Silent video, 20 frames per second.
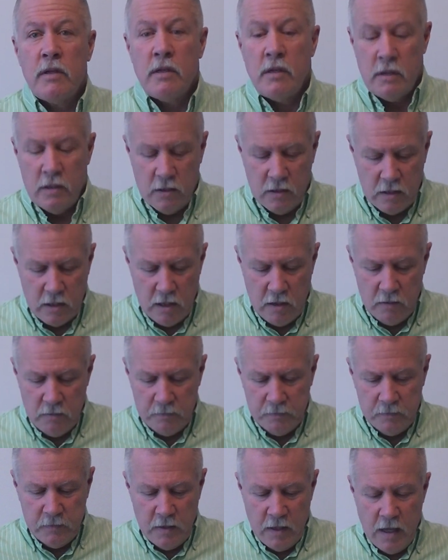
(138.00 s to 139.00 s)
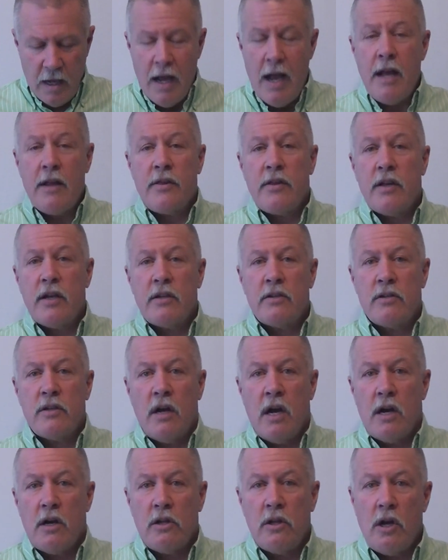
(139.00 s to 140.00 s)
So ethics
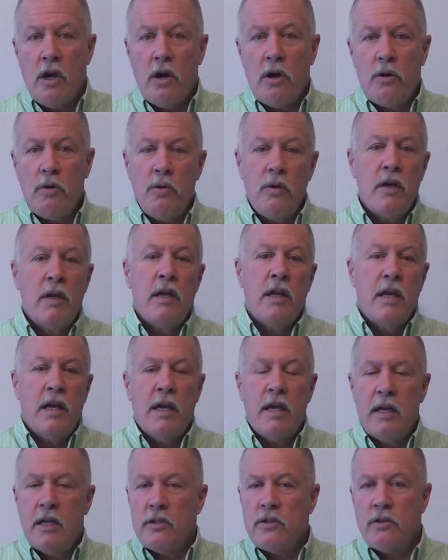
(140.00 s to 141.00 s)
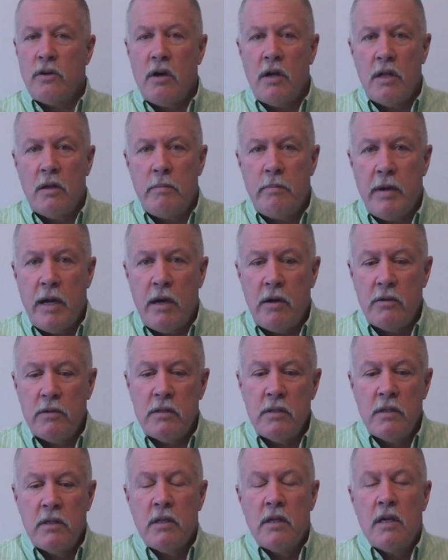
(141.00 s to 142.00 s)
are low, and it's all about
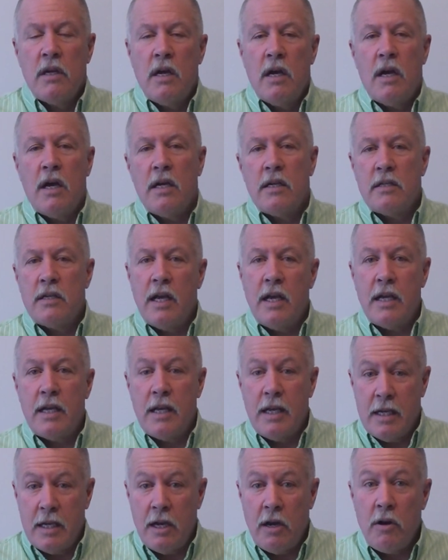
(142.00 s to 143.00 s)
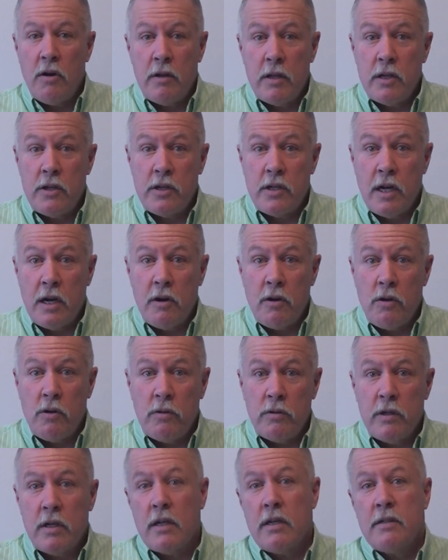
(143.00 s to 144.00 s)
taking care of the
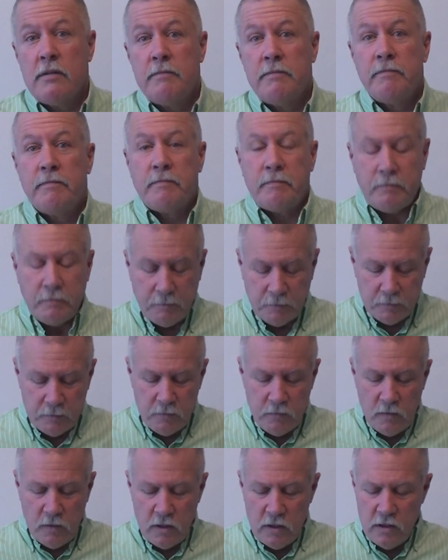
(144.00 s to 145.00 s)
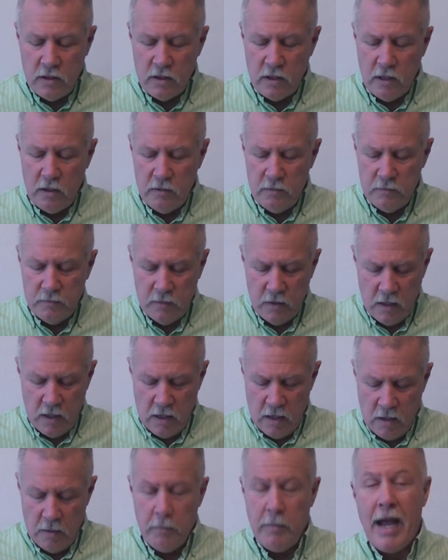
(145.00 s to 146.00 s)
shareholder. So
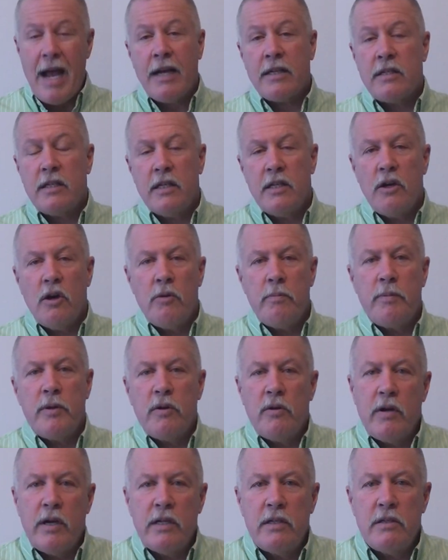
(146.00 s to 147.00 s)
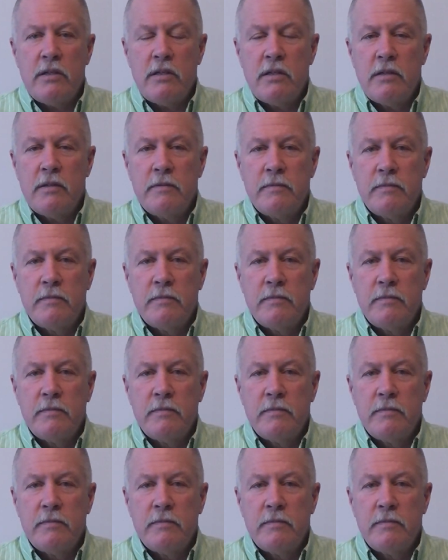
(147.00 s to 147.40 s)
back to the opioids.